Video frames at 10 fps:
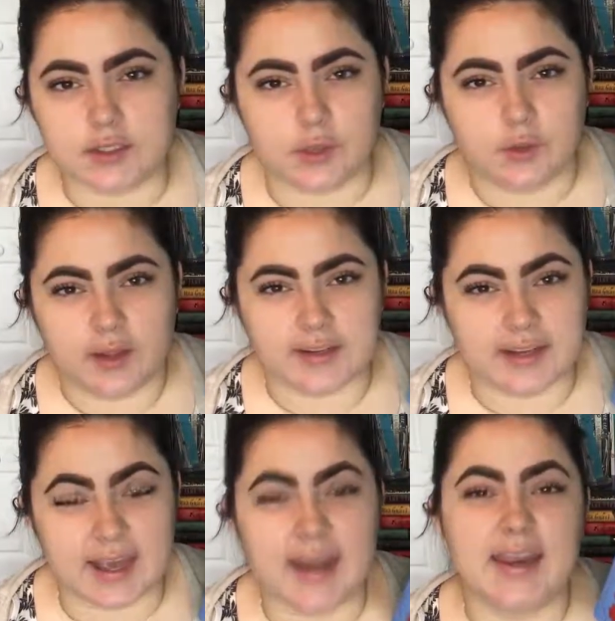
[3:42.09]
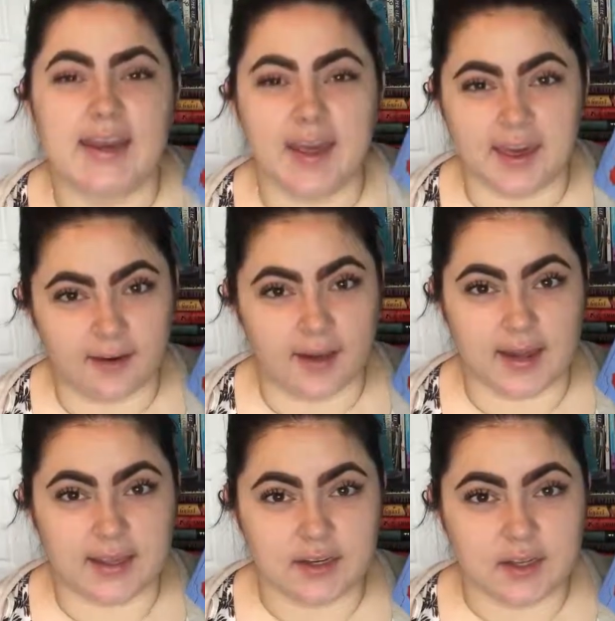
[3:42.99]
so long to get it and I got
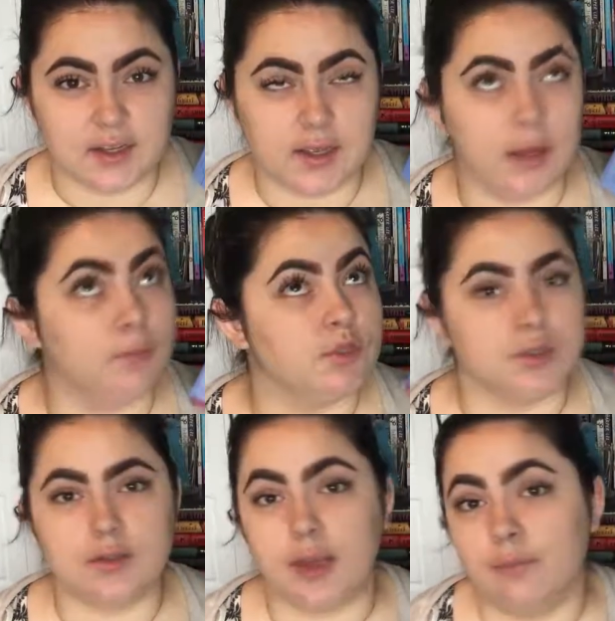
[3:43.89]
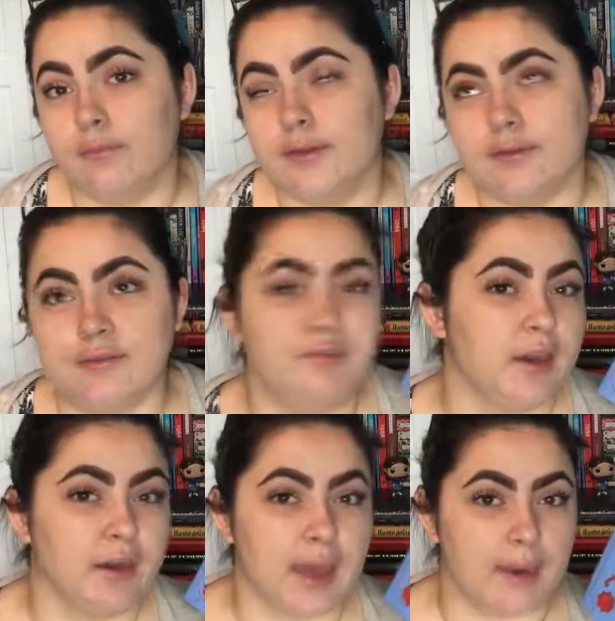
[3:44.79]
it and I'm just I'm
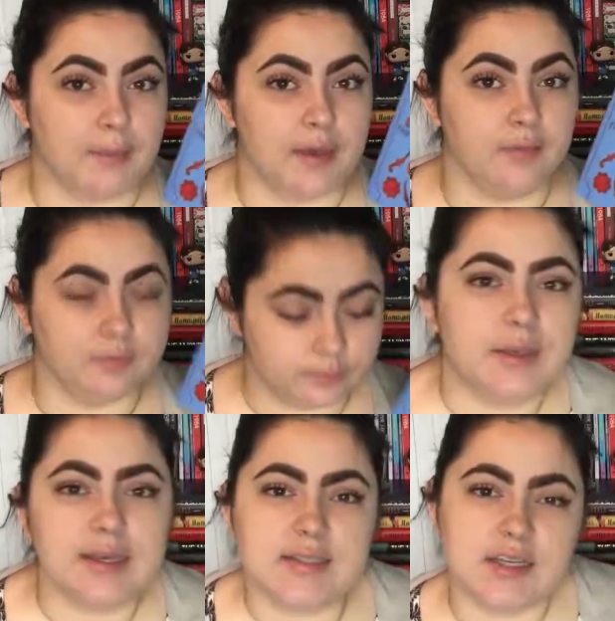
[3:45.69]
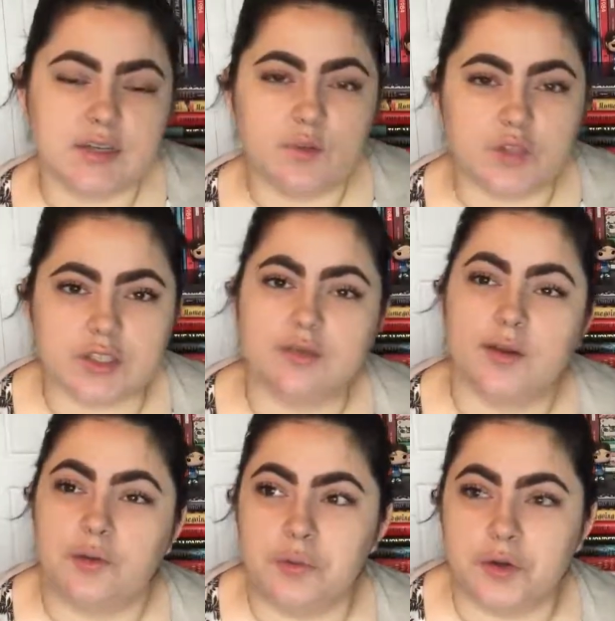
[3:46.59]
very happy. Because I didn't just
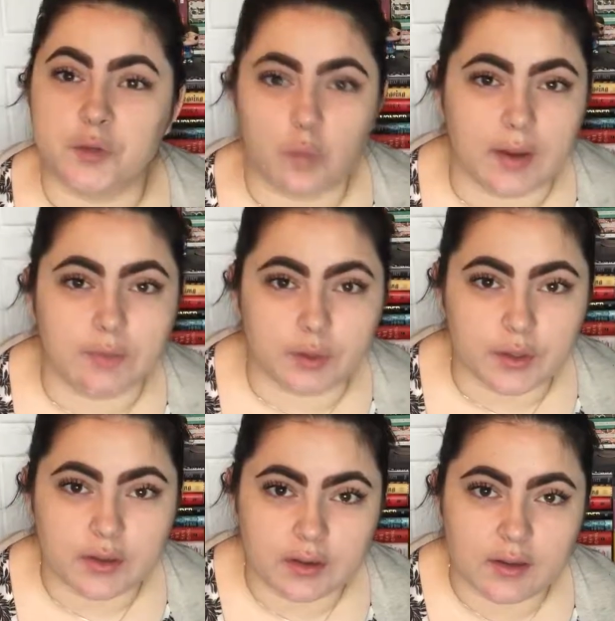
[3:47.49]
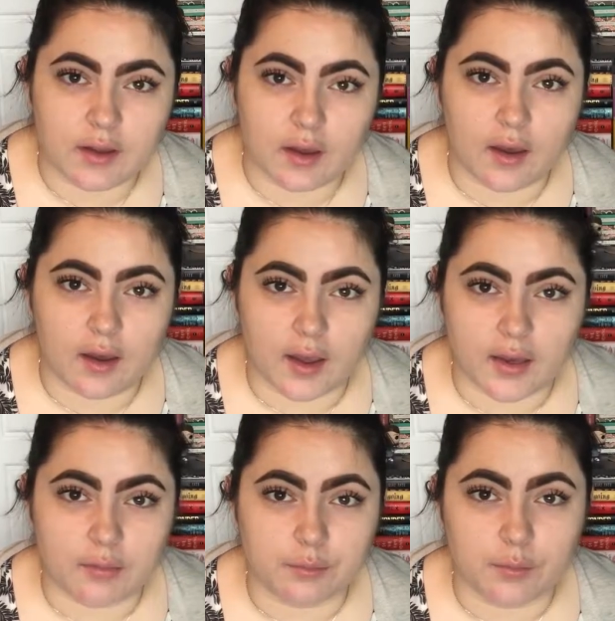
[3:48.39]
want to order one book
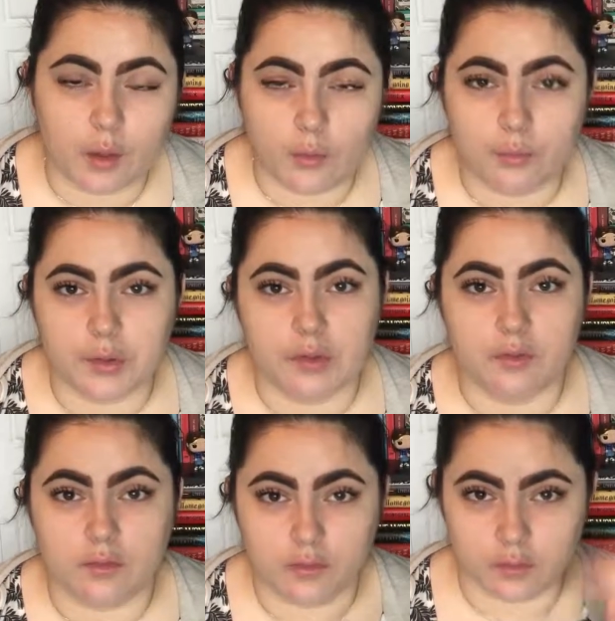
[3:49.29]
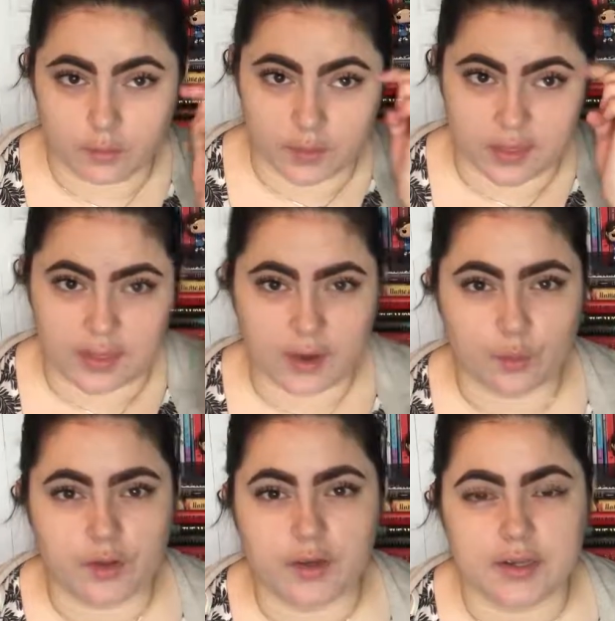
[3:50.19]
on book with that
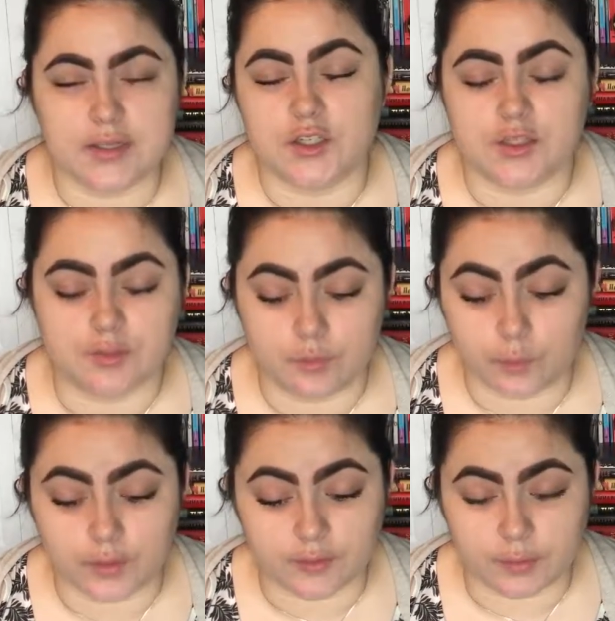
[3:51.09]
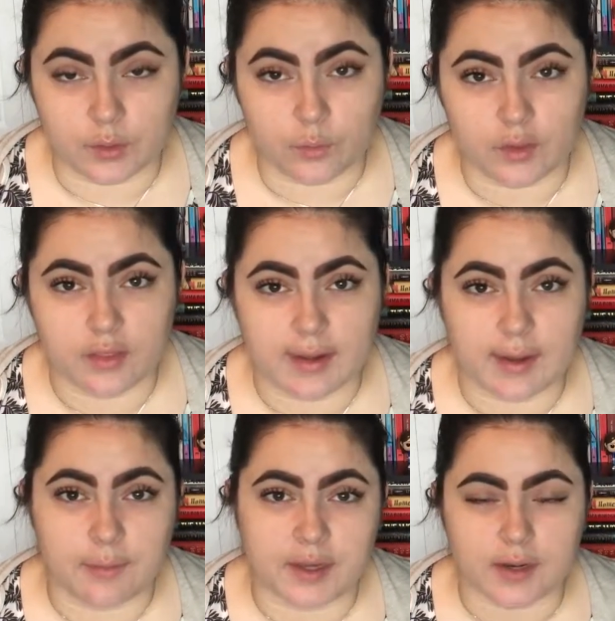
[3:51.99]
order because it just wouldn't have been worth it.
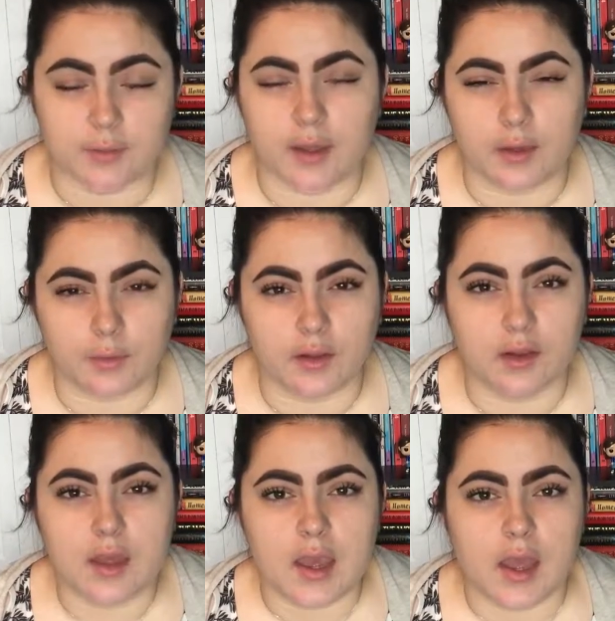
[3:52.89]
I picked up a couple